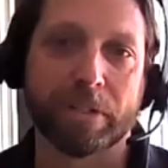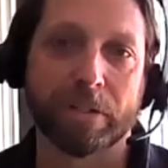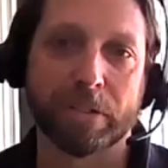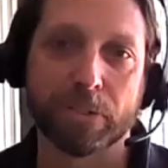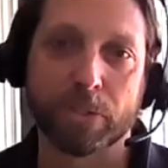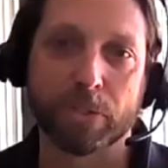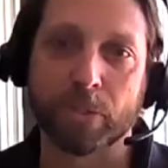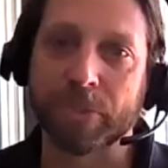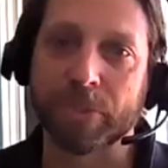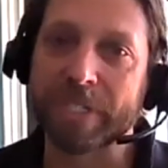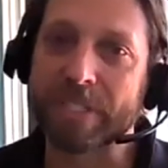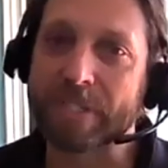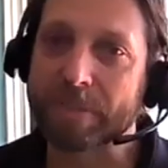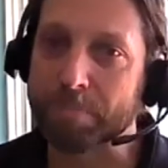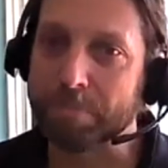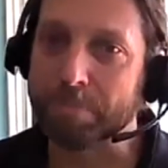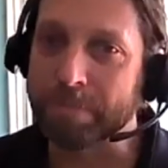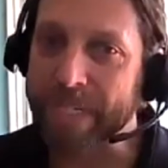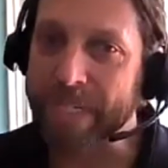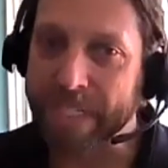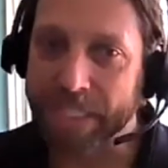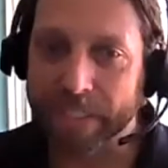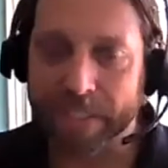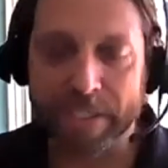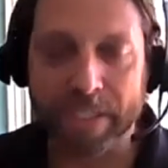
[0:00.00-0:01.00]
And so these
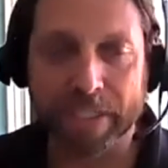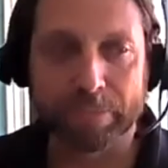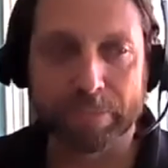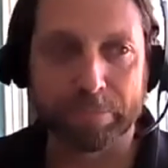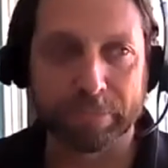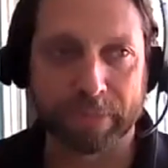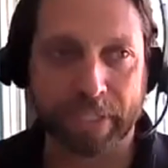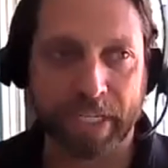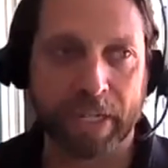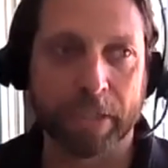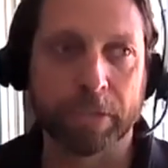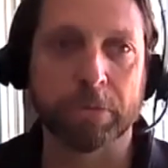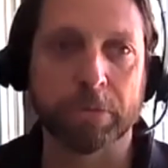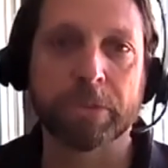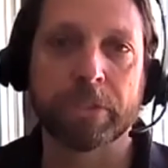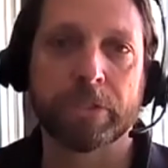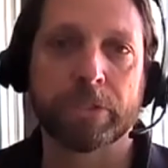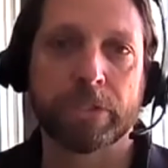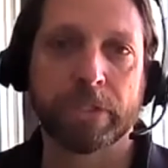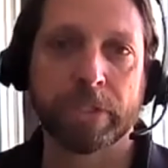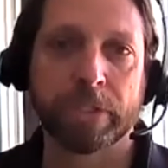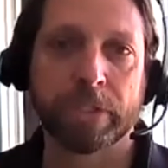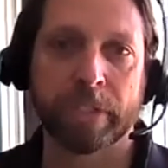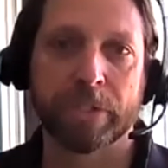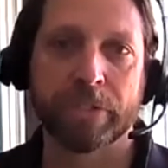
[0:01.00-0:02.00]
minutes count
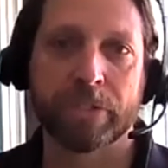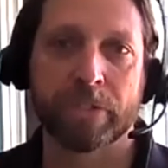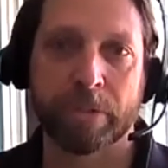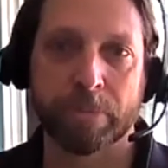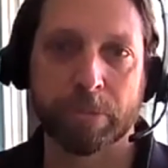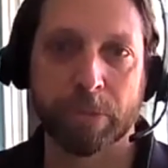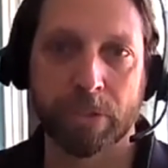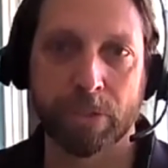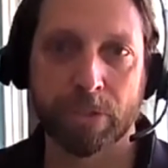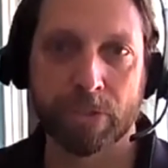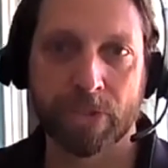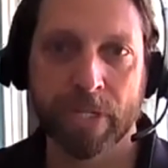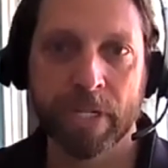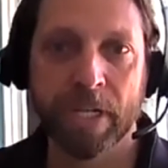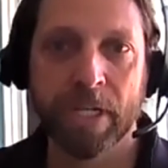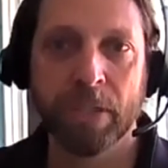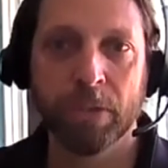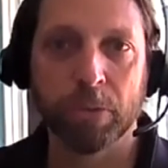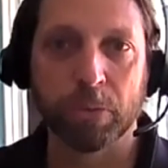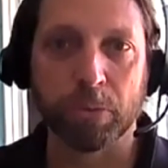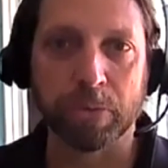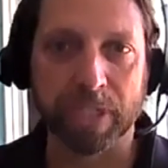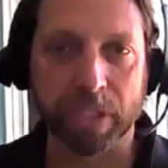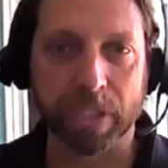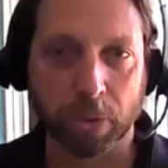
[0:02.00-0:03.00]
to customers.
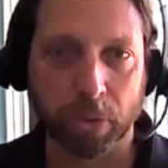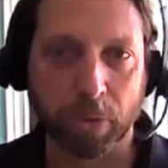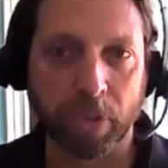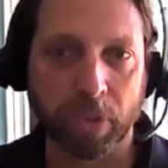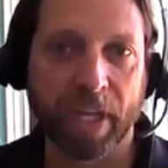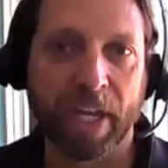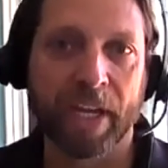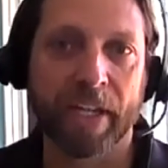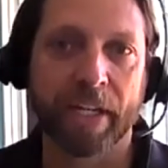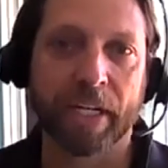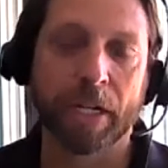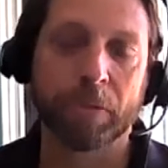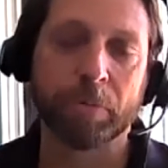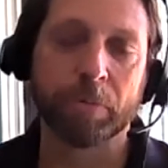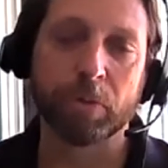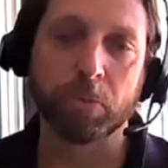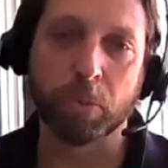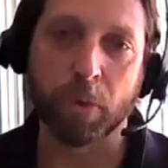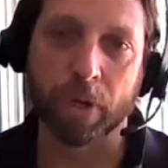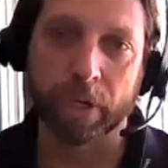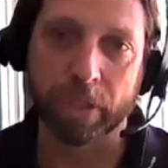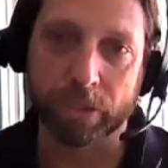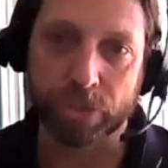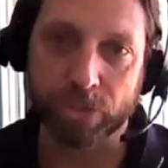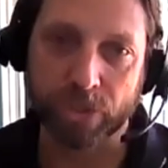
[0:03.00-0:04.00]
We know that, and we
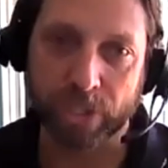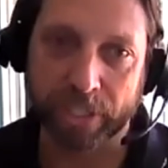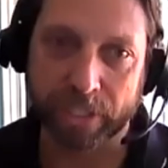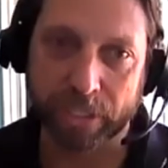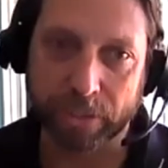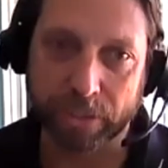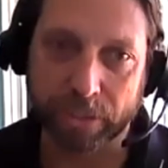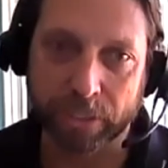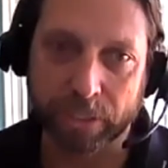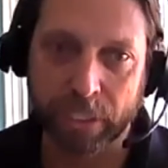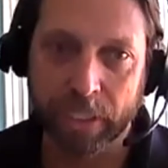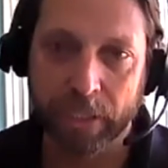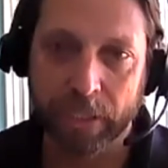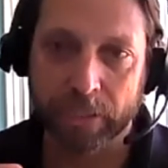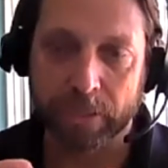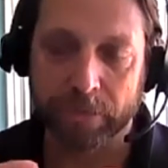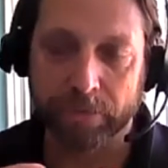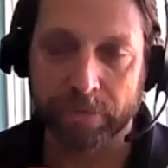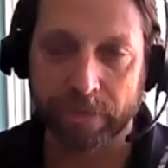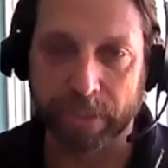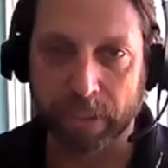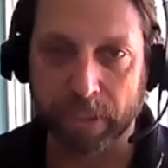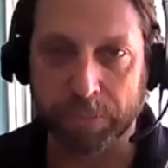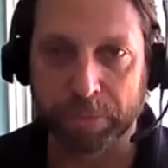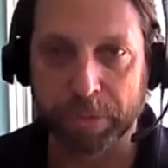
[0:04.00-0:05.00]
want to try and
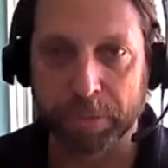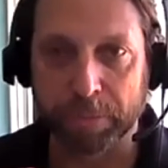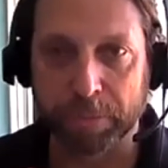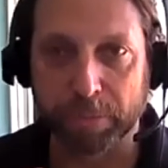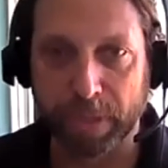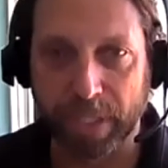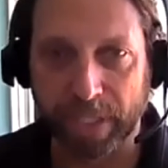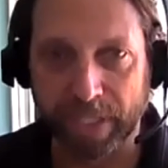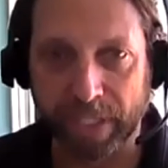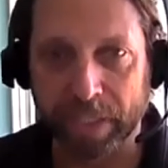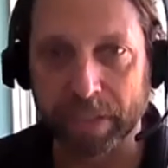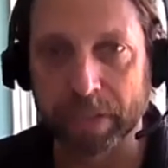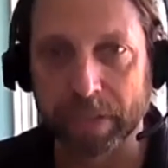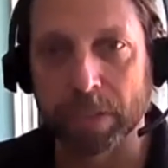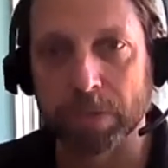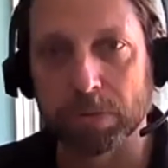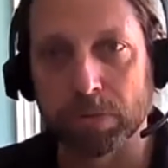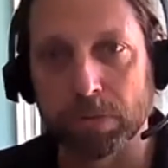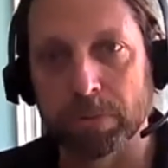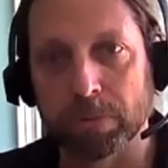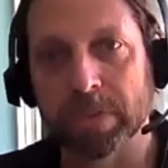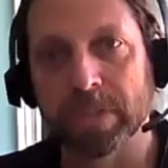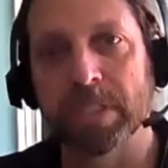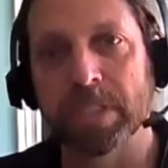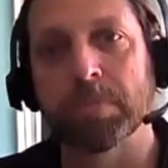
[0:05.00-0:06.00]
develop the plan that
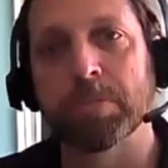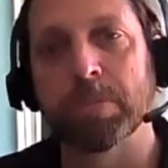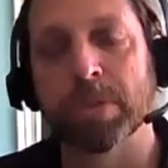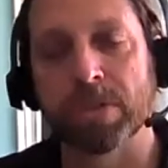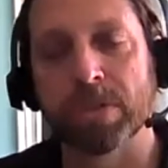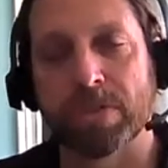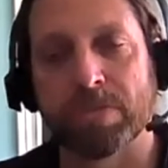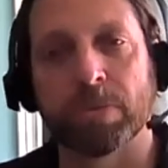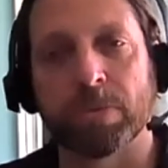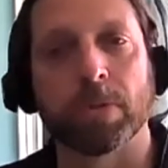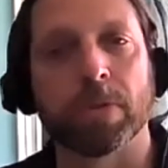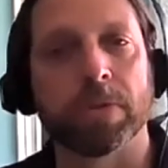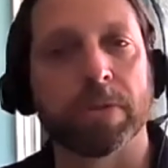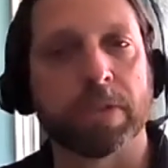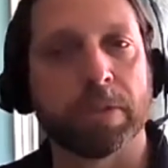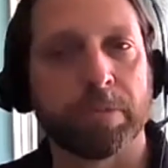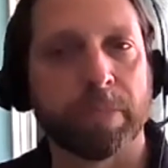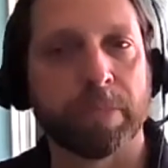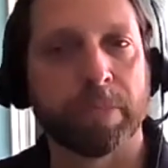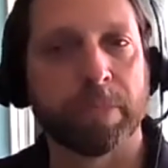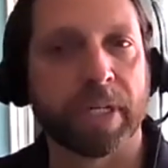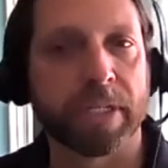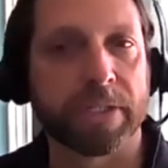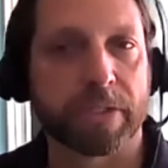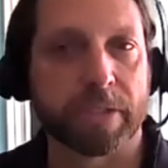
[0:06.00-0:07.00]
really puts forward the
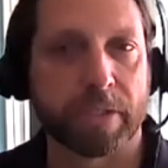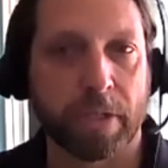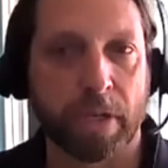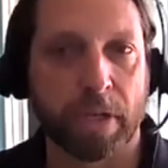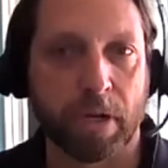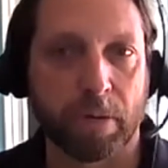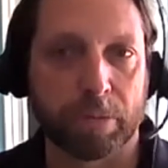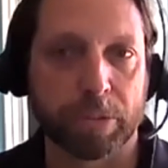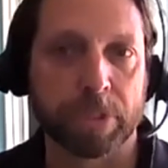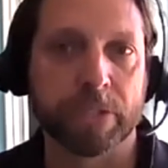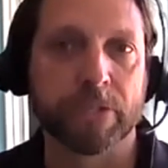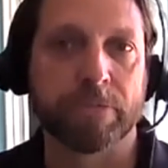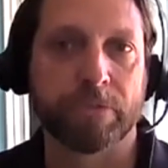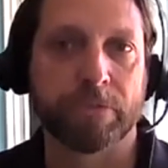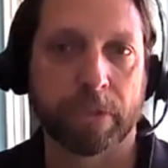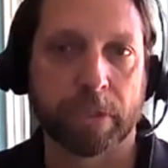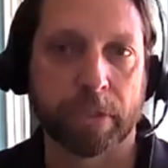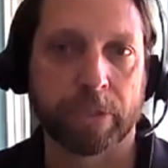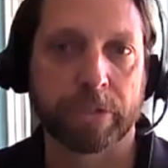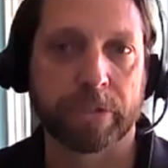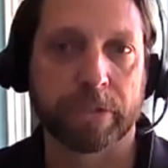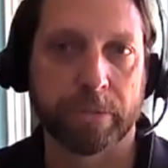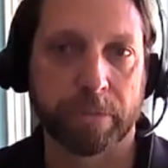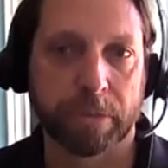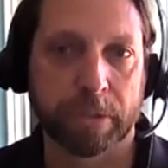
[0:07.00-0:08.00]
best options for
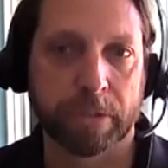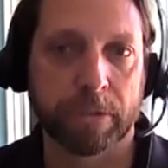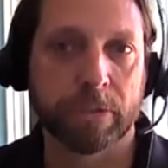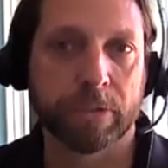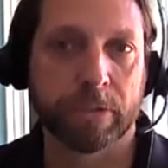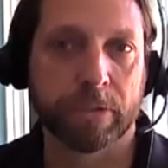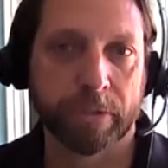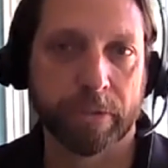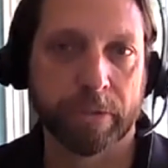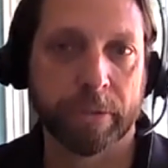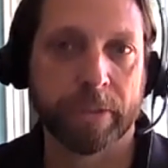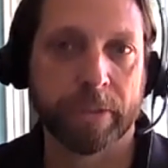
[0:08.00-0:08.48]
customers.